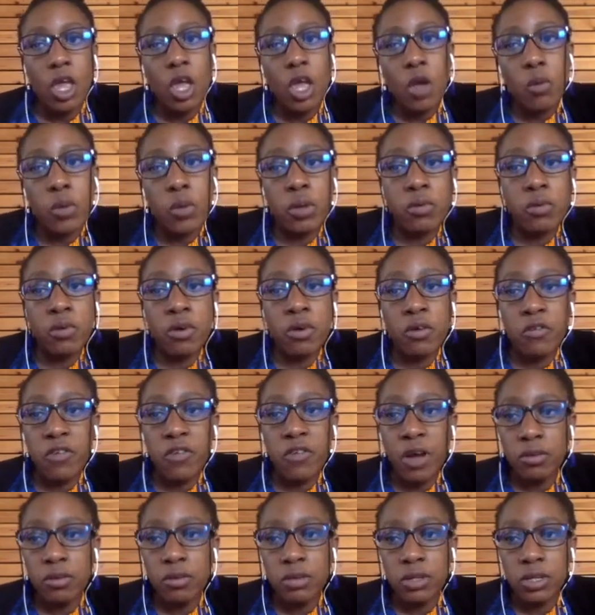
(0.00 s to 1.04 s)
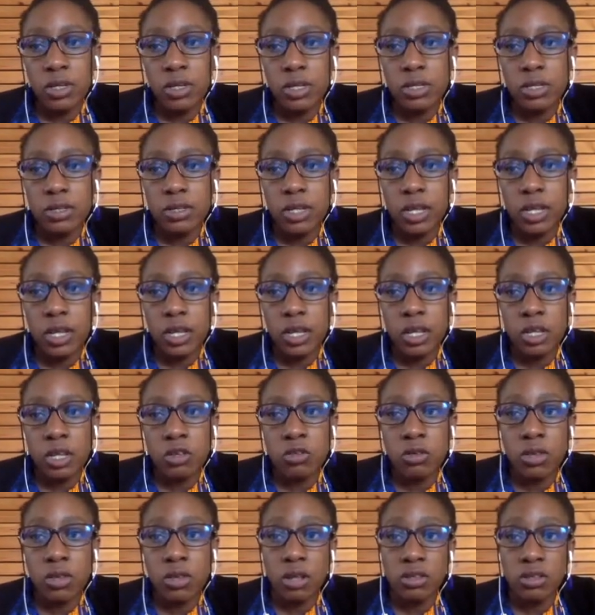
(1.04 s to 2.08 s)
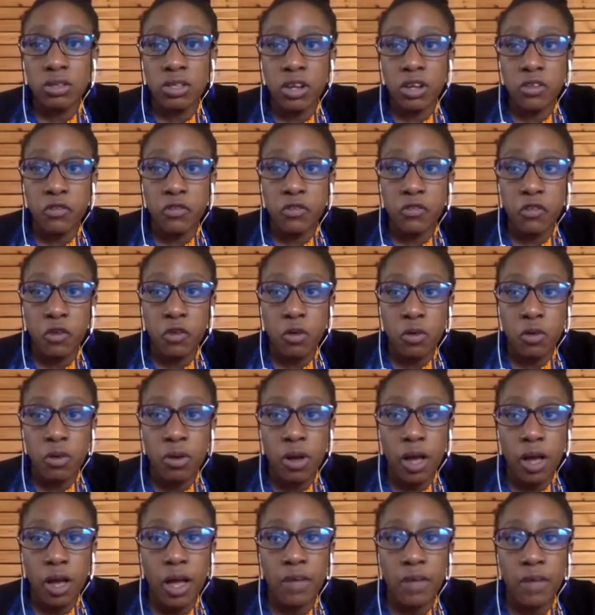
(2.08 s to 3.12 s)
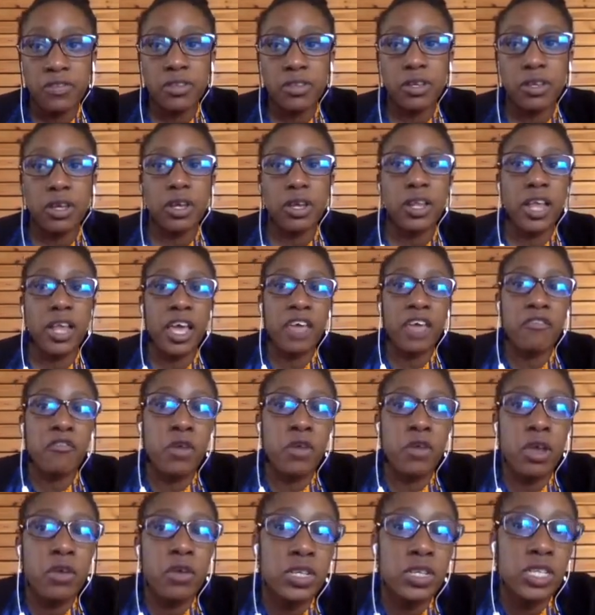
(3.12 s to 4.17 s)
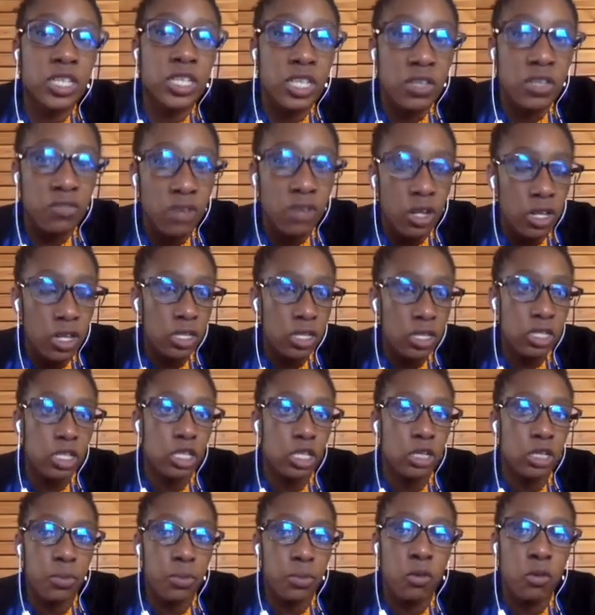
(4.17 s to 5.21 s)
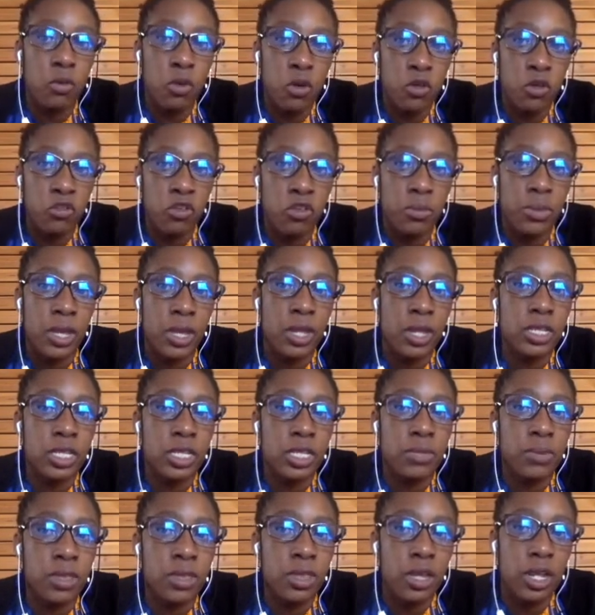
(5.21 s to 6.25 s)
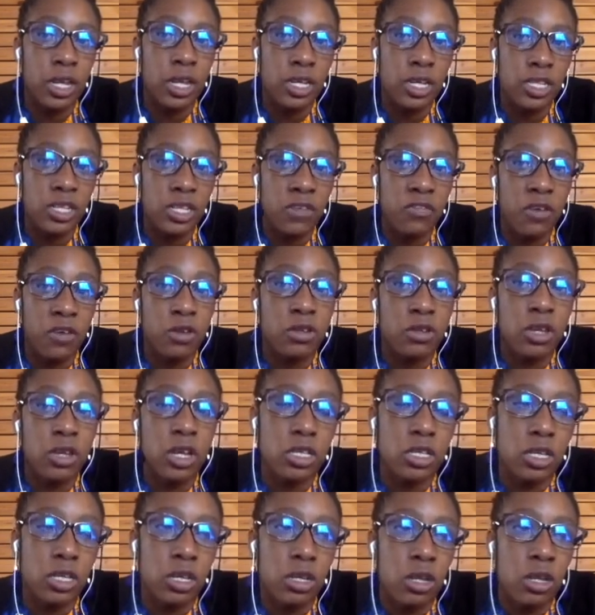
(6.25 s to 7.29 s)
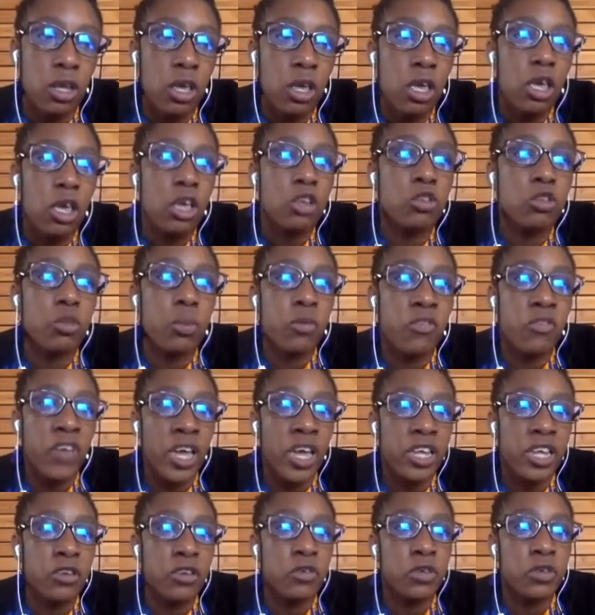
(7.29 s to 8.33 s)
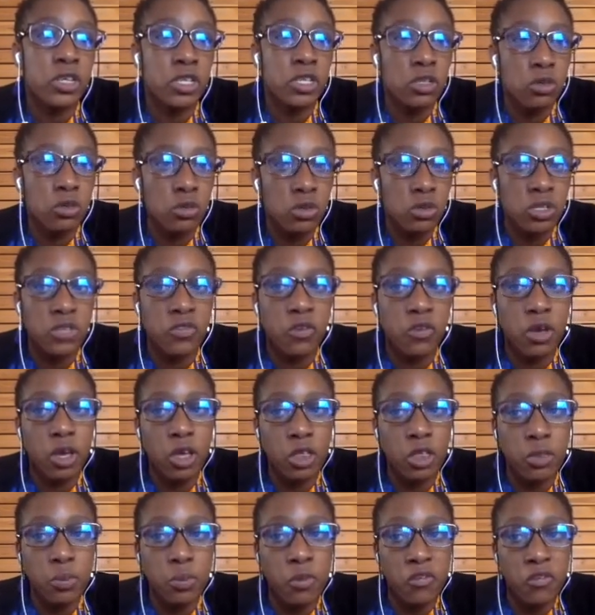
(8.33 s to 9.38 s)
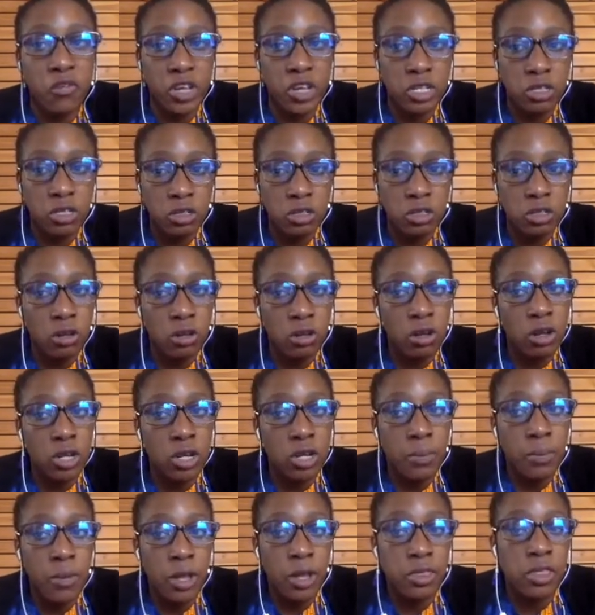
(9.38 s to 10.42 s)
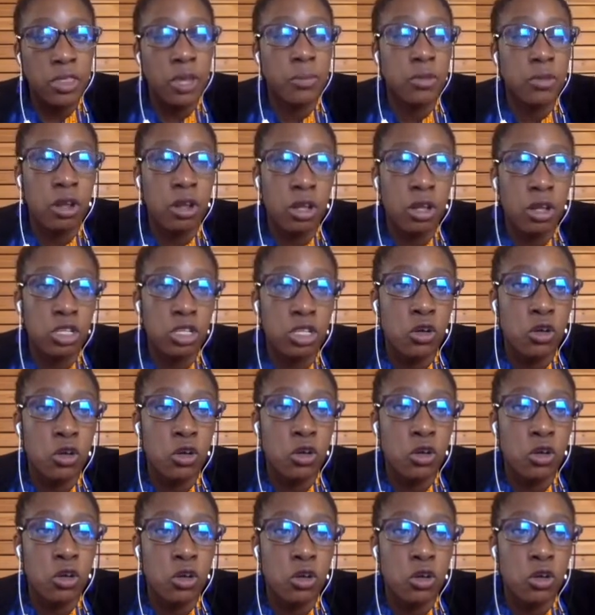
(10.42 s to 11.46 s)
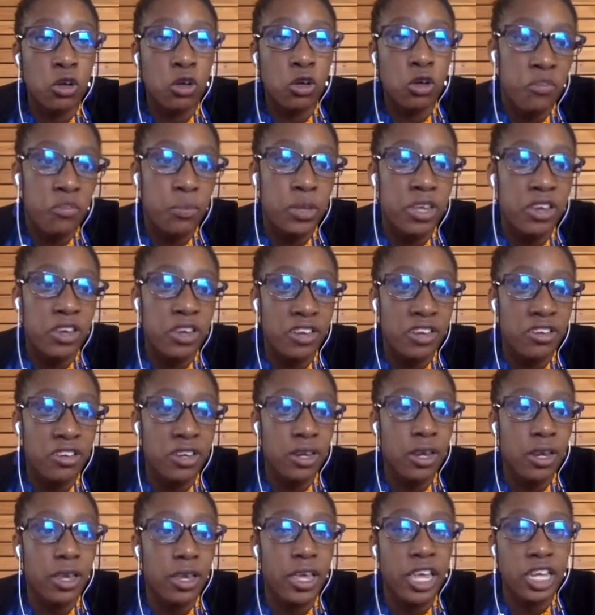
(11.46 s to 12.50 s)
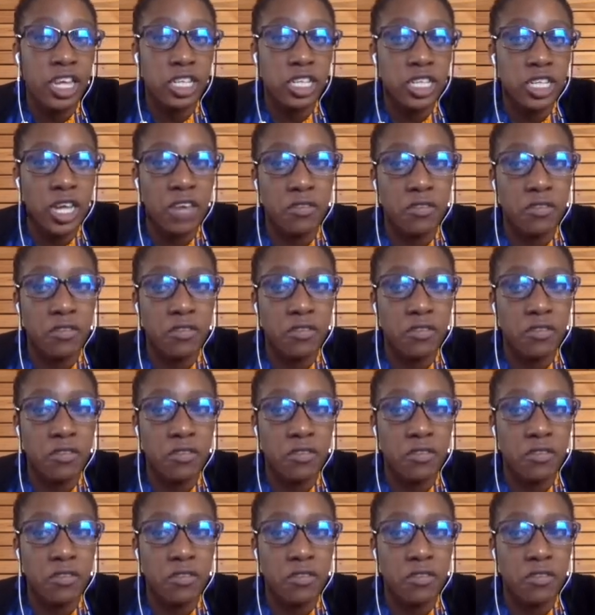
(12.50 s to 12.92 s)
We were founded in 2004 after Clive Gray received a leadership award from the Elizabeth Glaser Foundation to provide a resource for health professionals to learn about the immunological basis of pediatric HIV.